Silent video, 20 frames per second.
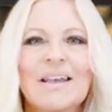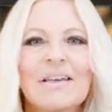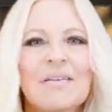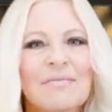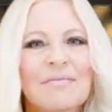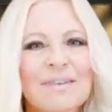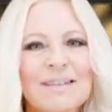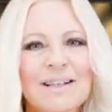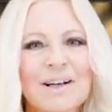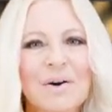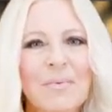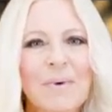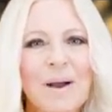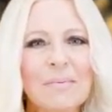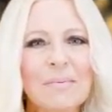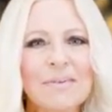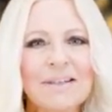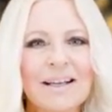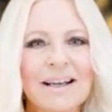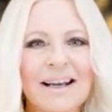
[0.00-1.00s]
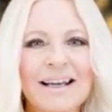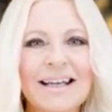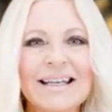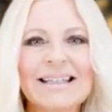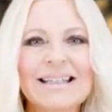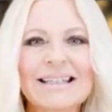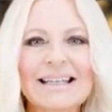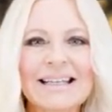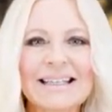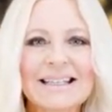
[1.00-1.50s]
Visit our website,
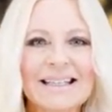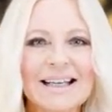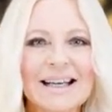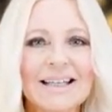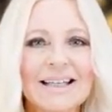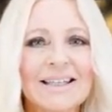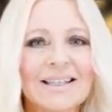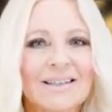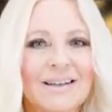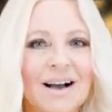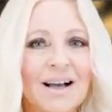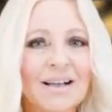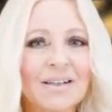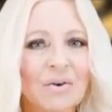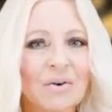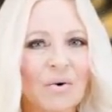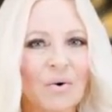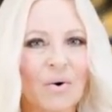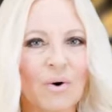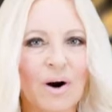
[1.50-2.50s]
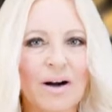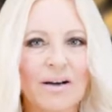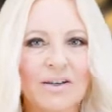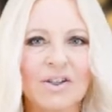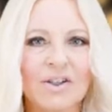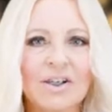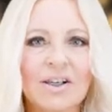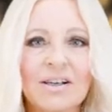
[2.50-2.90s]
sunsigns.org,